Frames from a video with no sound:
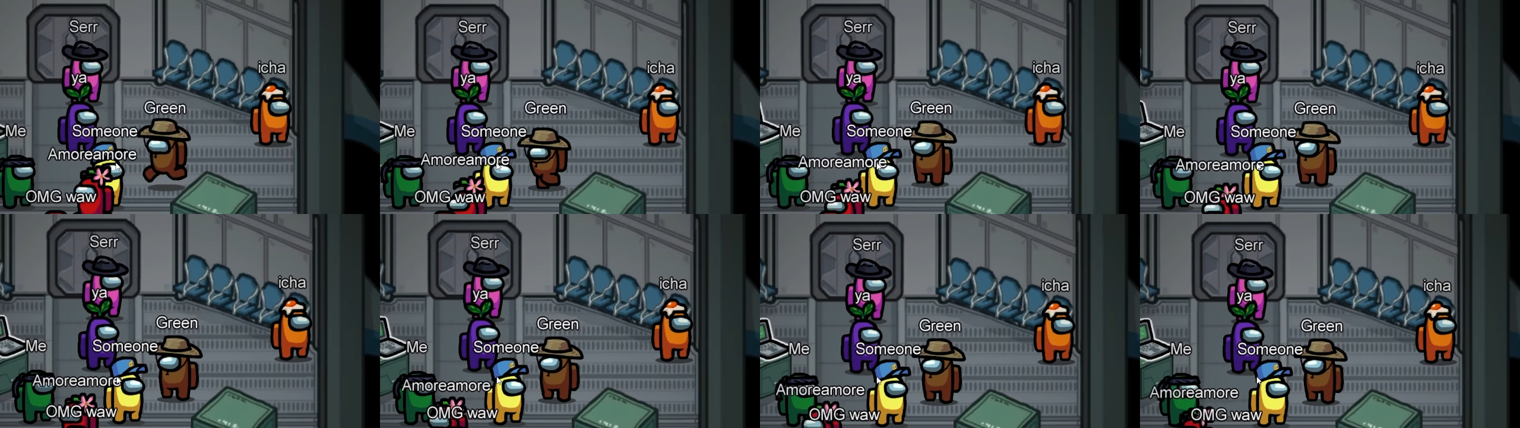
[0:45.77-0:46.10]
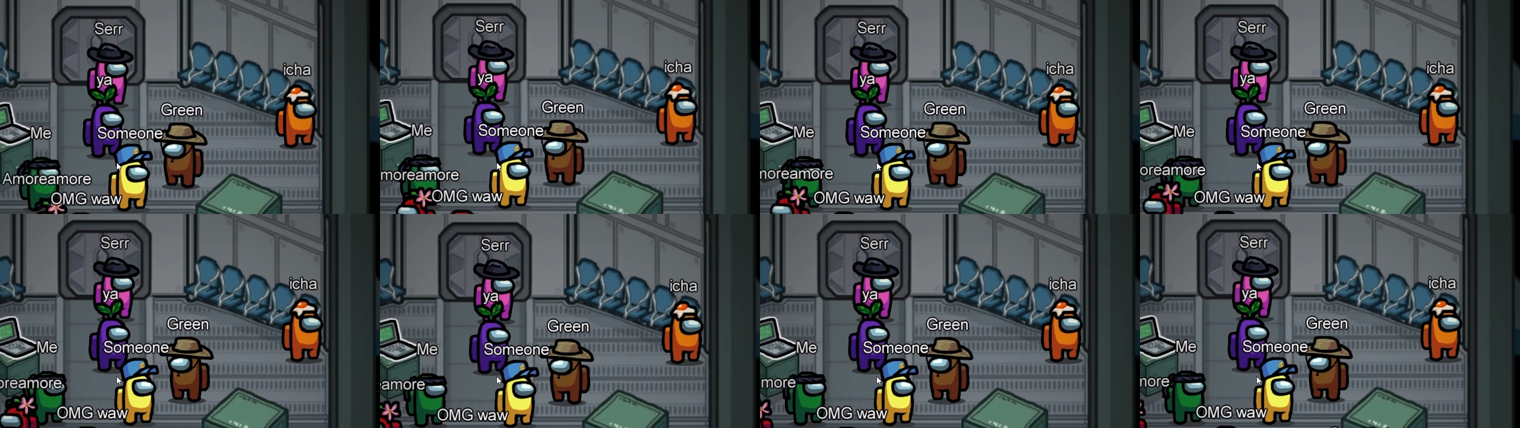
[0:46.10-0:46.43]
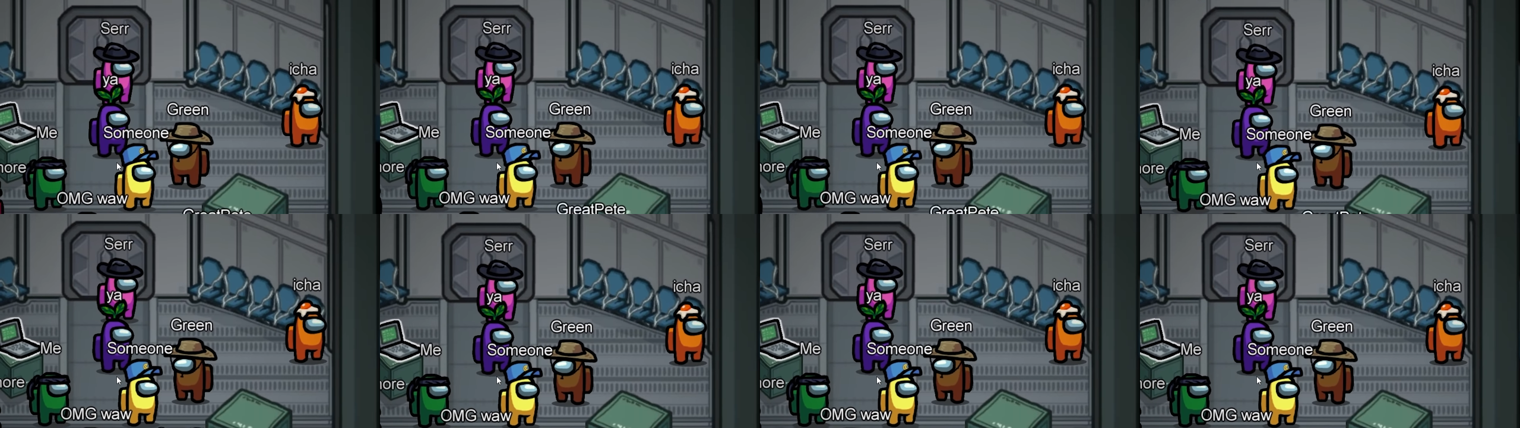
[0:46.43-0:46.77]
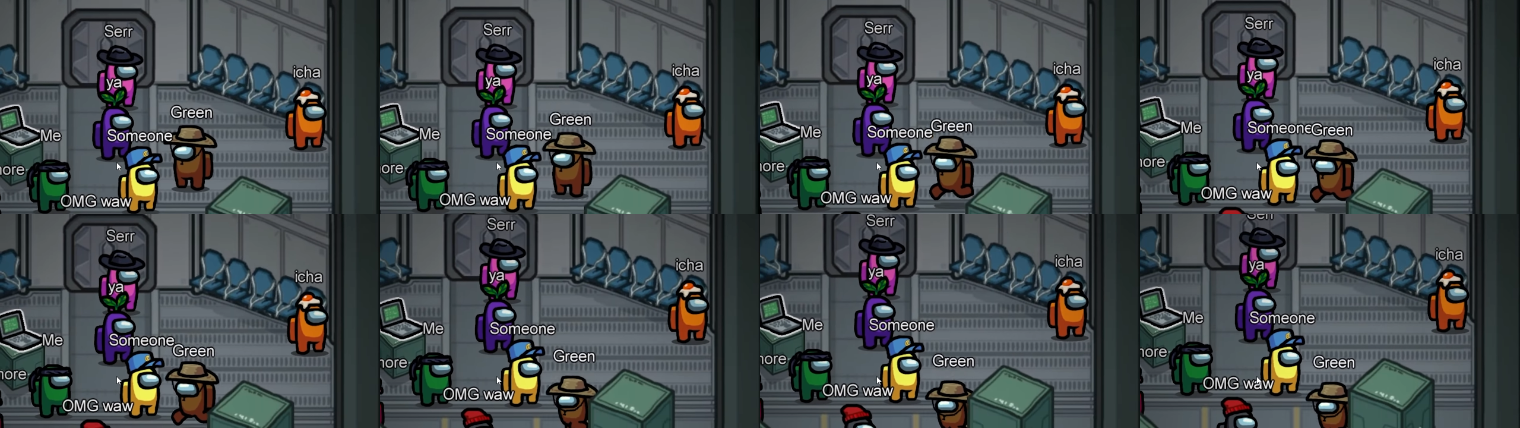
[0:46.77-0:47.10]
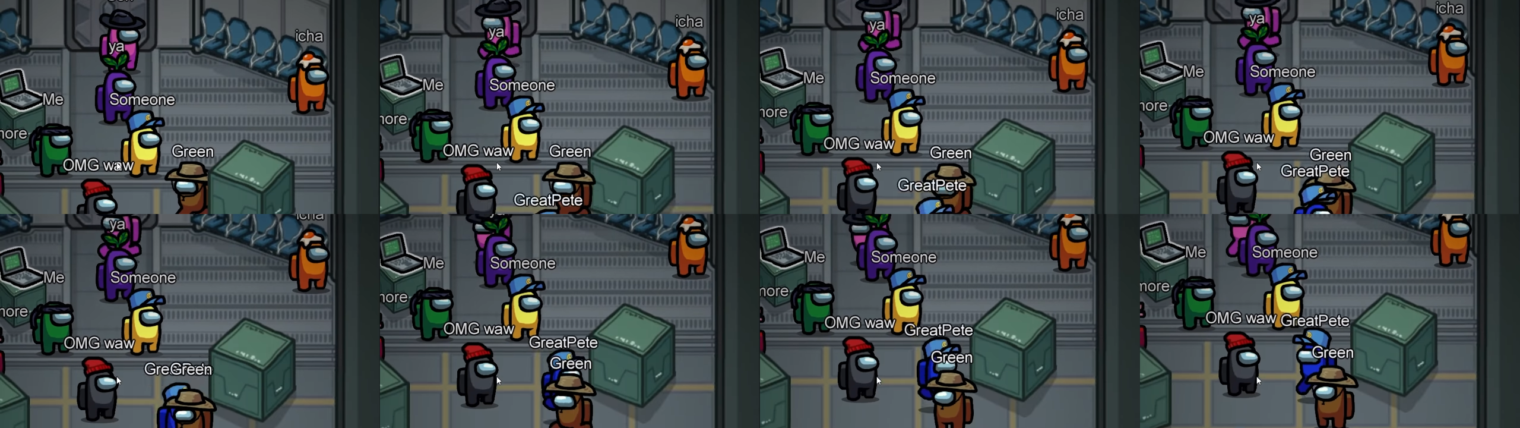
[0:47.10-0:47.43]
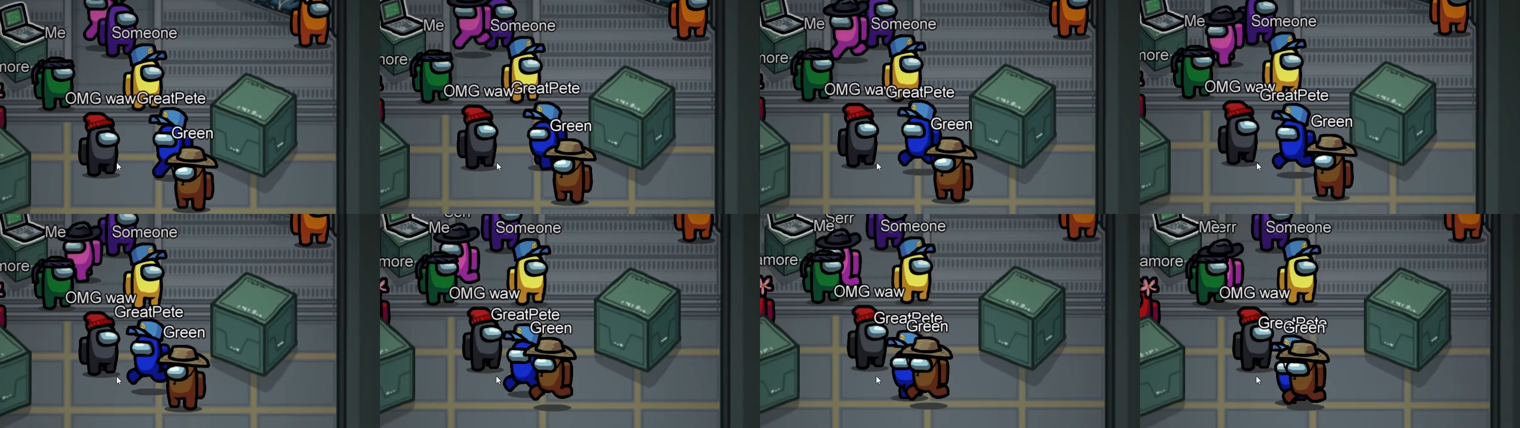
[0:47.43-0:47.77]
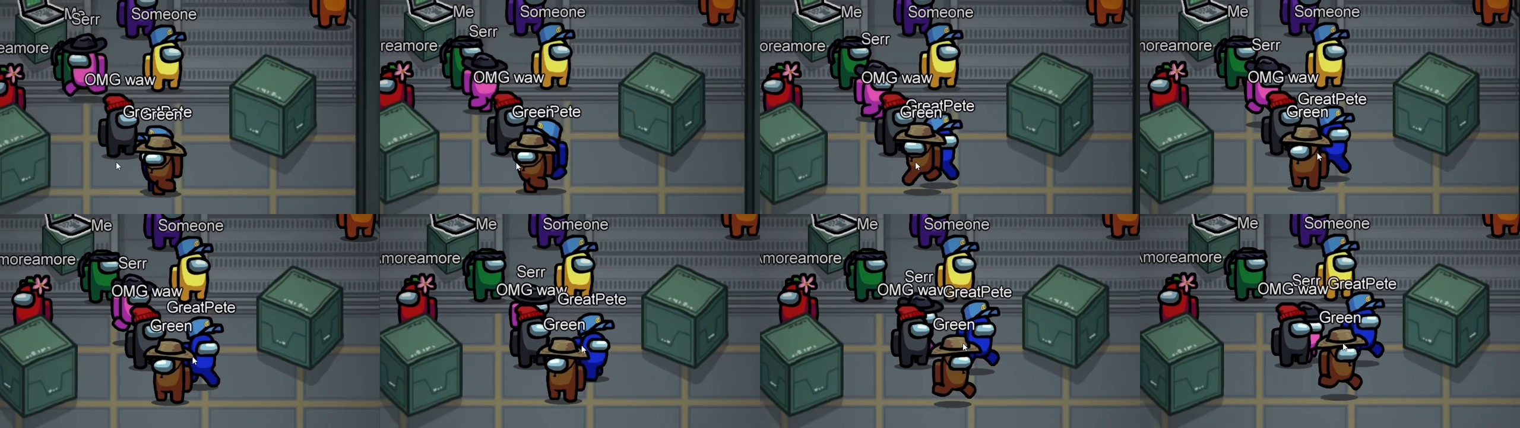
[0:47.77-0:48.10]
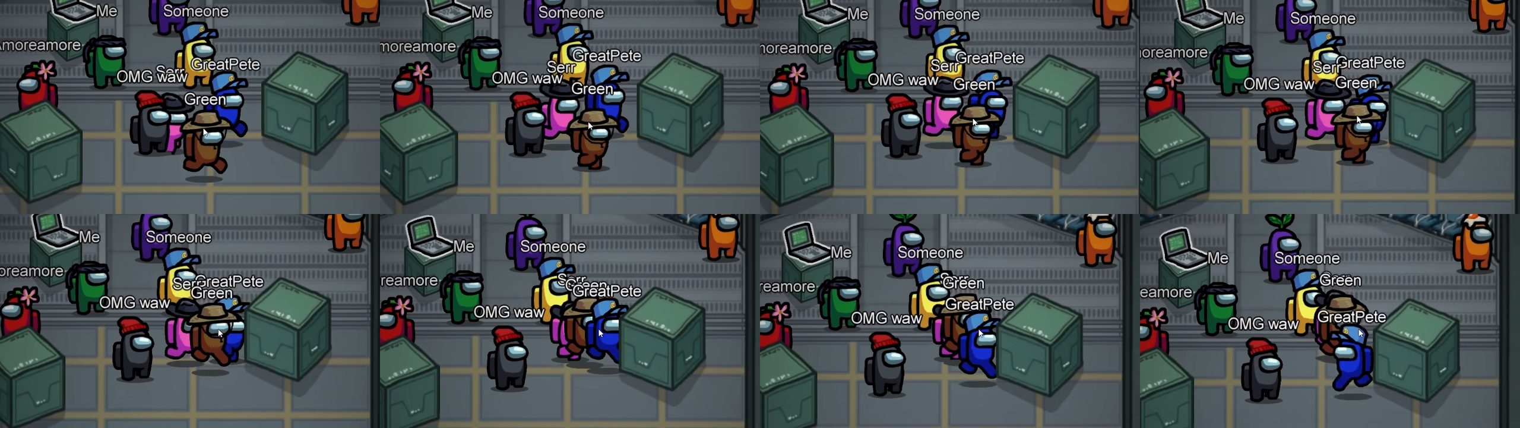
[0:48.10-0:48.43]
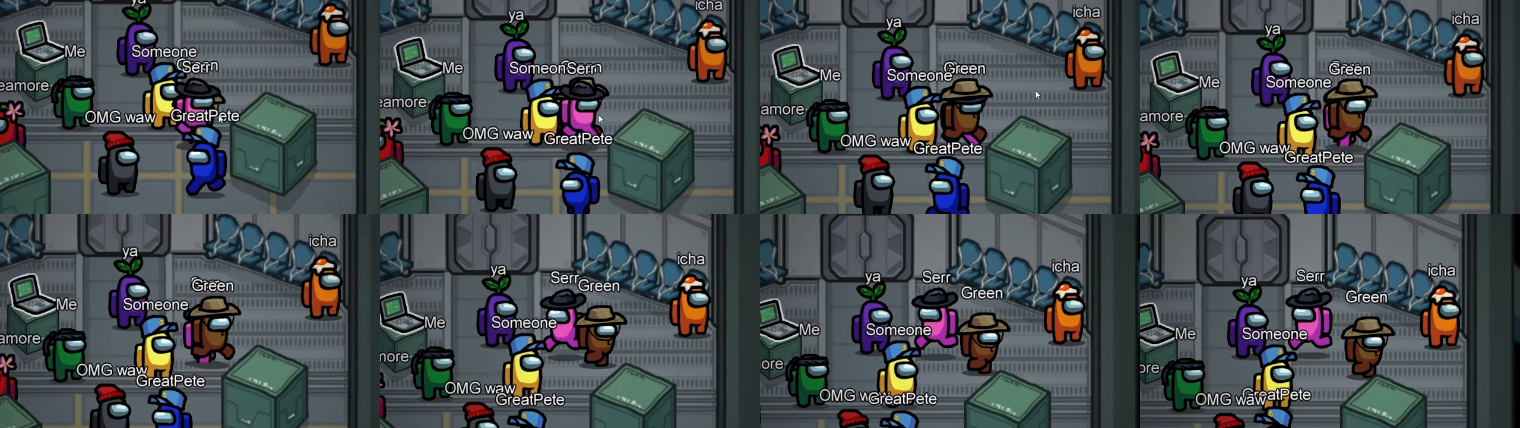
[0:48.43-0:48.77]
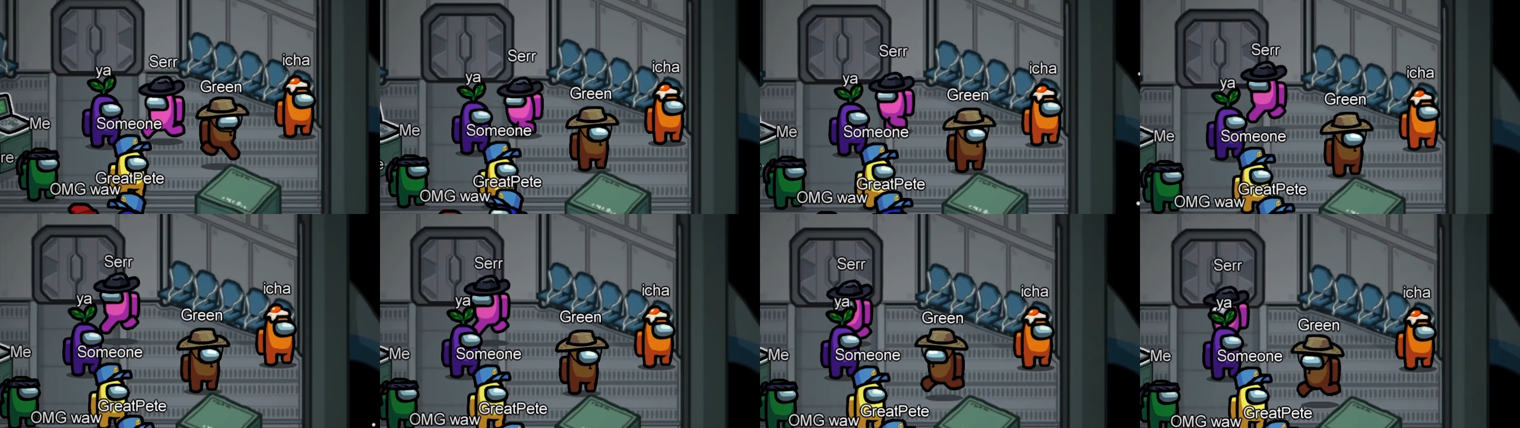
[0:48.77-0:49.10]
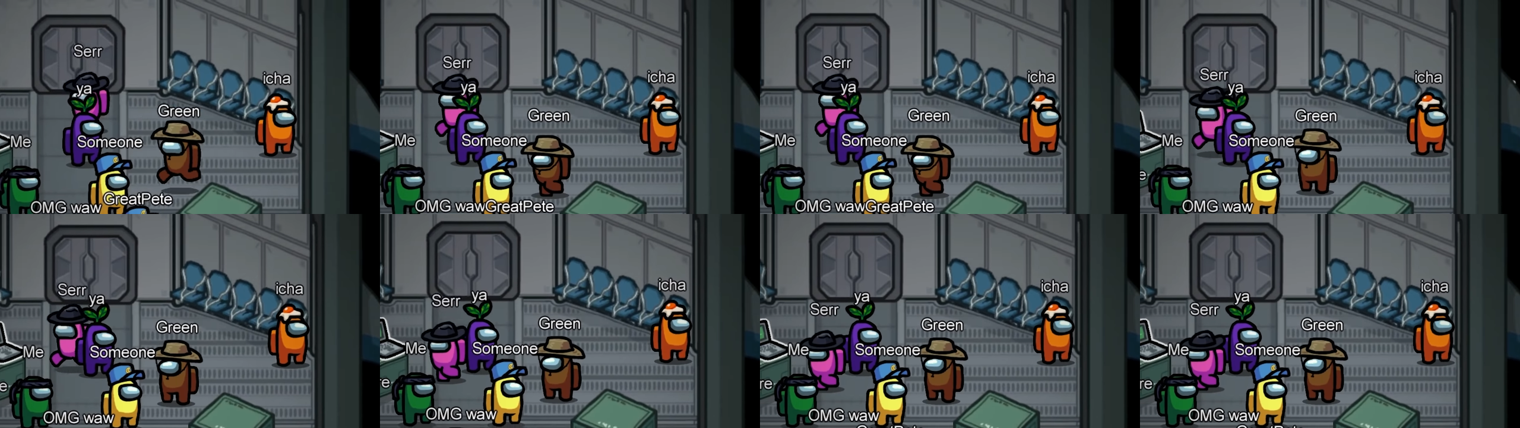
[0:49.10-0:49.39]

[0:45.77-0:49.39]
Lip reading: No face is visible, so there are no lips to read.